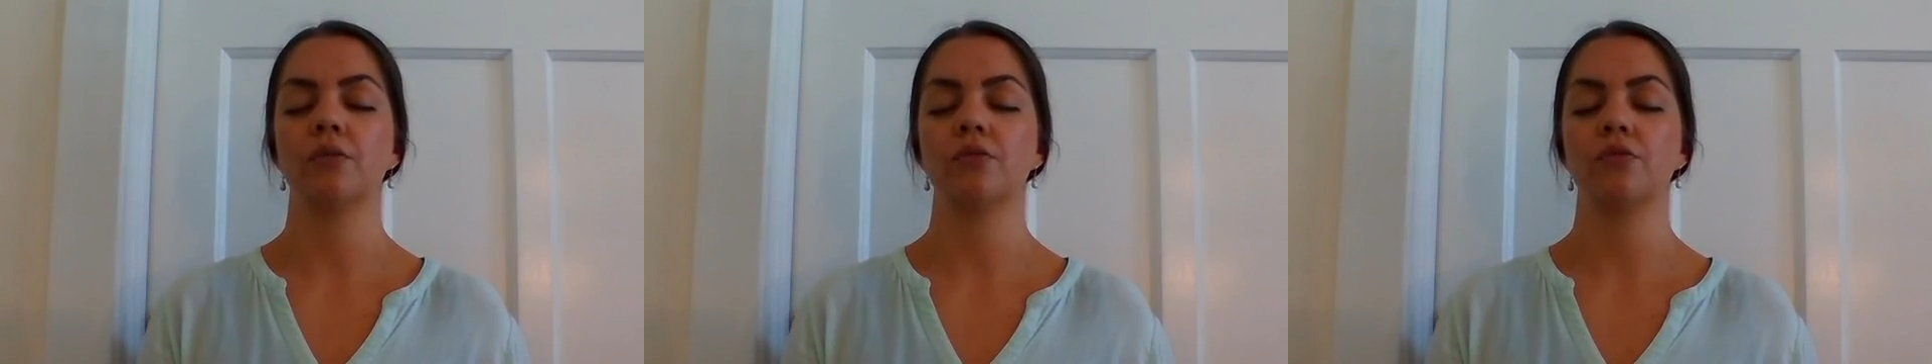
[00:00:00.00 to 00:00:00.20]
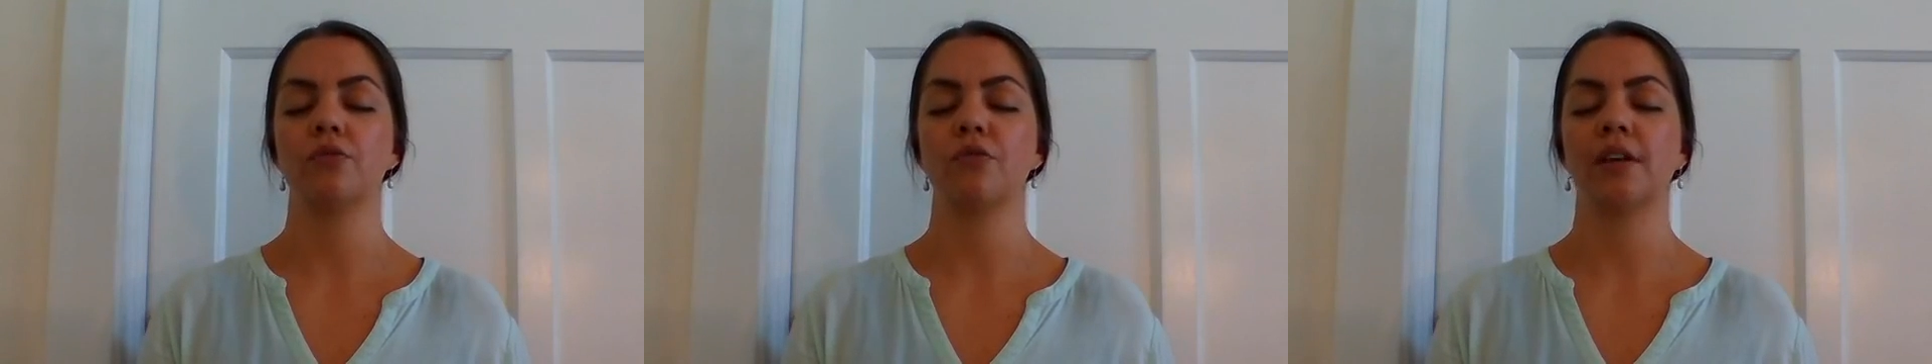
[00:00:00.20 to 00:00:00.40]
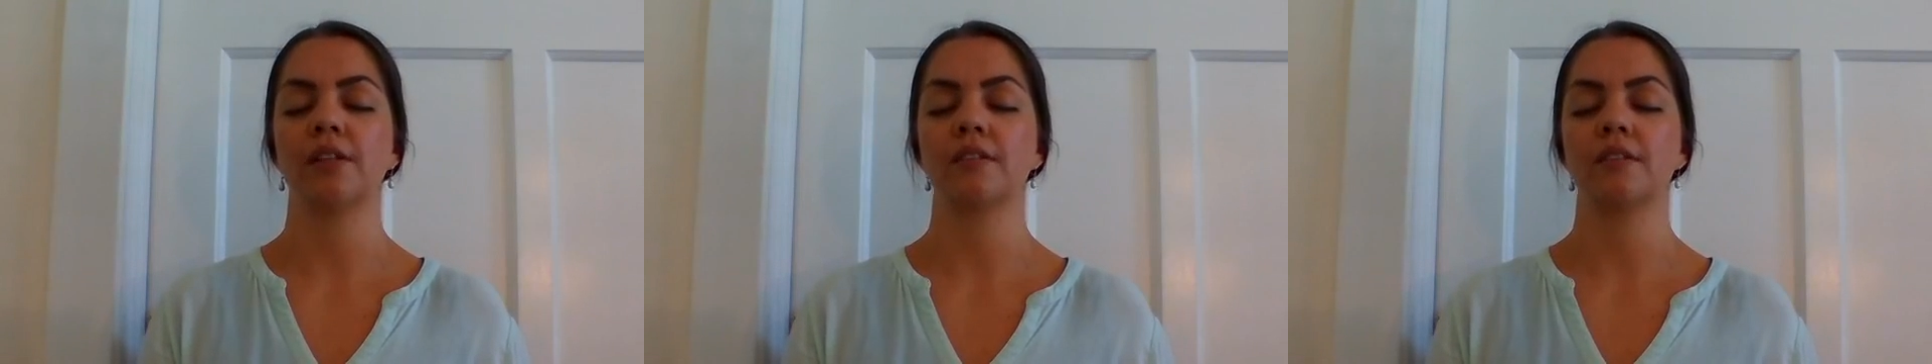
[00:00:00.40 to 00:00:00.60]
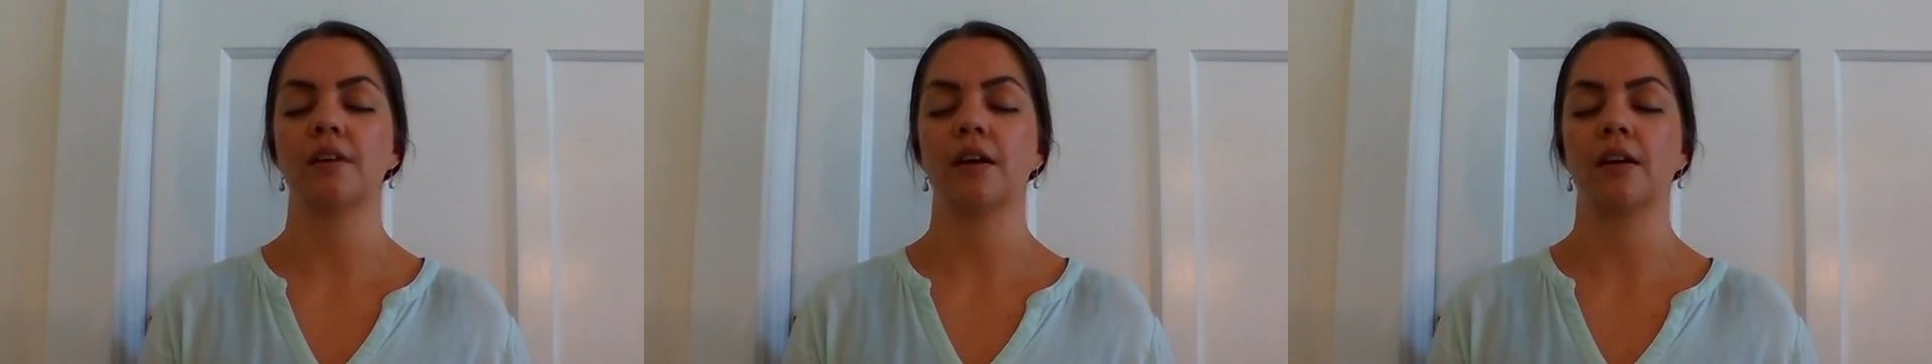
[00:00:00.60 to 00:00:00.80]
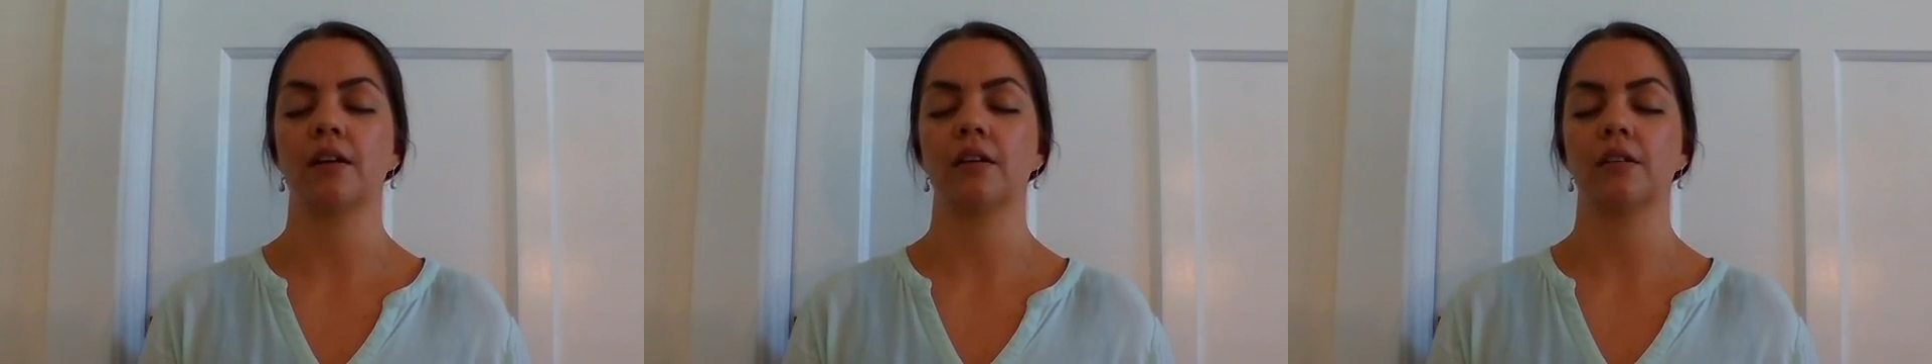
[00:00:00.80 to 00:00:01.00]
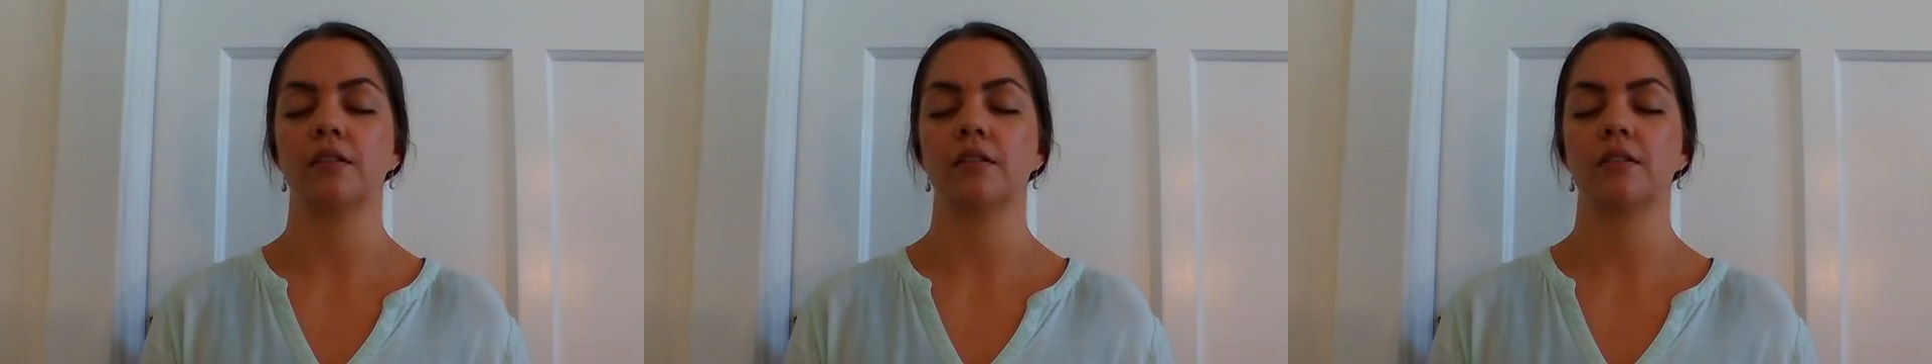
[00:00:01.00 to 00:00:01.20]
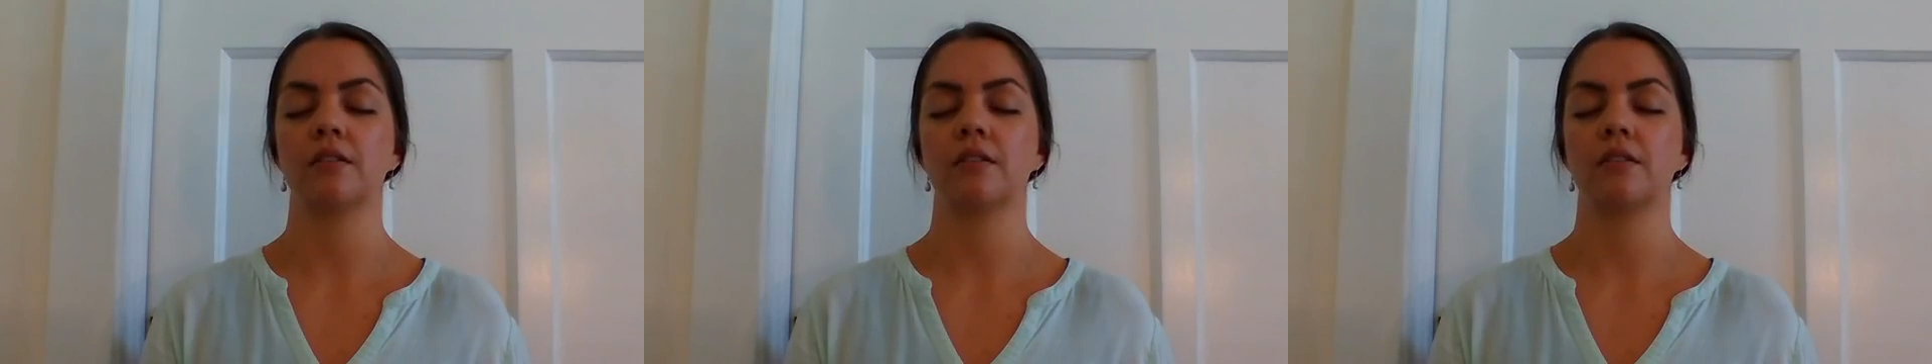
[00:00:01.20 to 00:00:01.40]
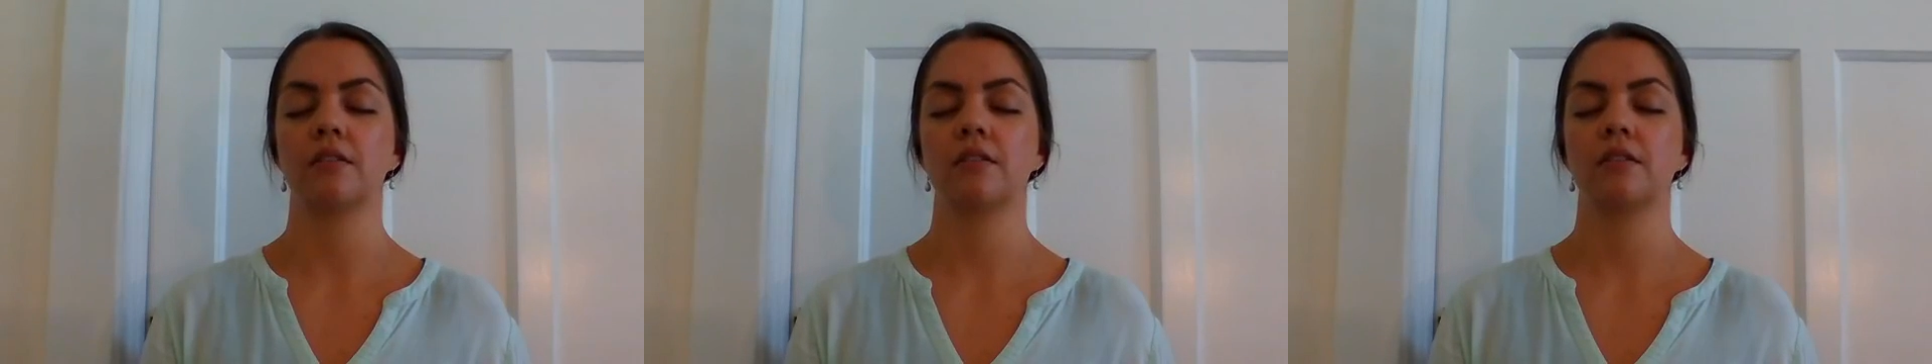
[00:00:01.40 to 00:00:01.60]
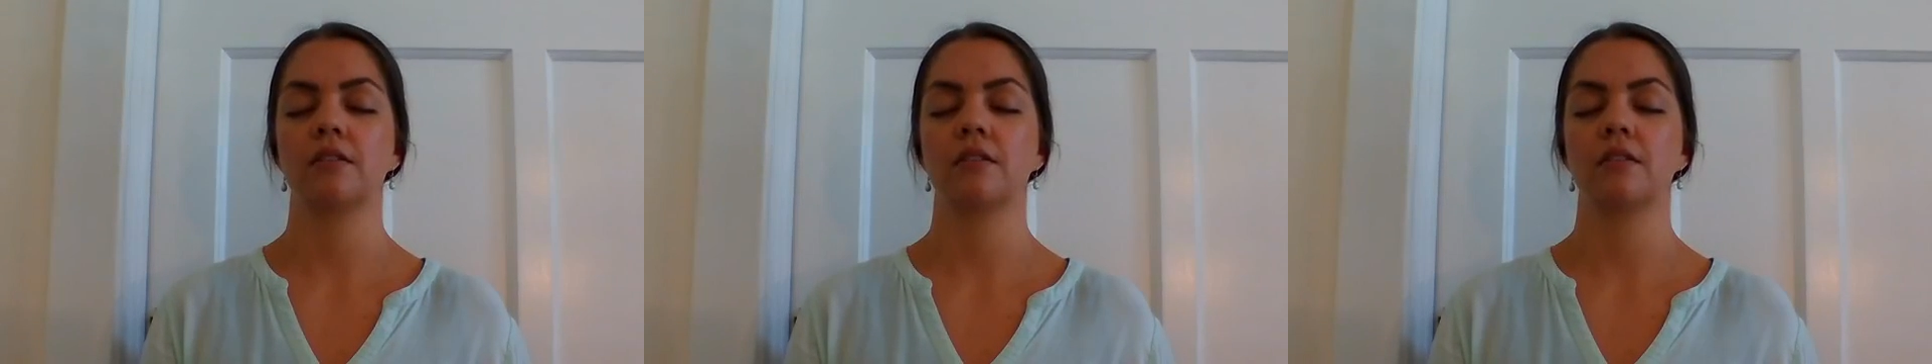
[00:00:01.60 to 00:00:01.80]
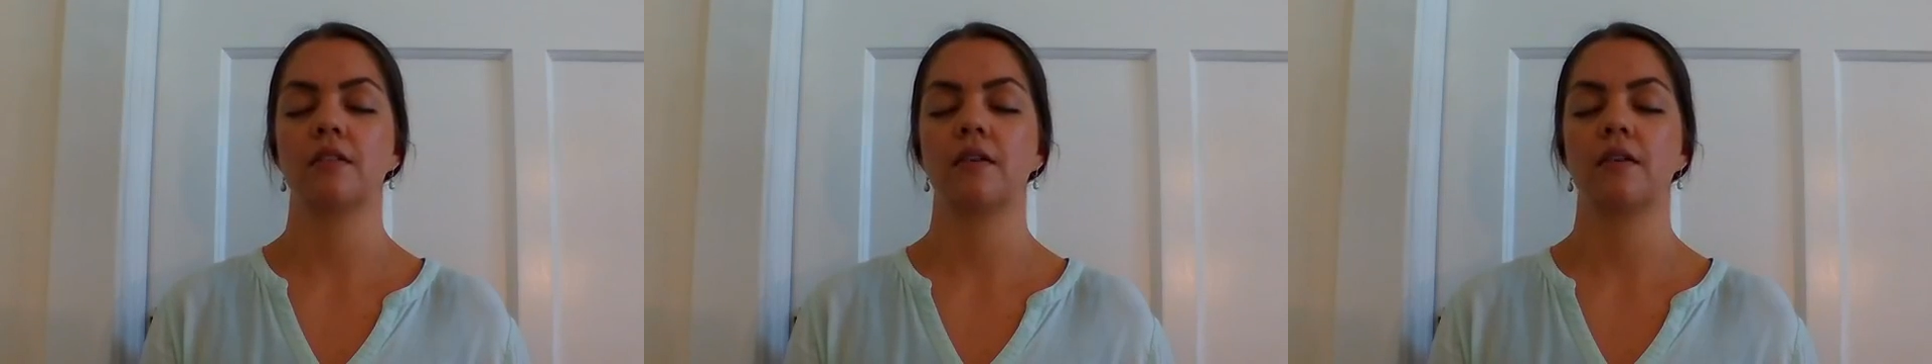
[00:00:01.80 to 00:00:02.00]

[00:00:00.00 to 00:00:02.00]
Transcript: those joint sockets?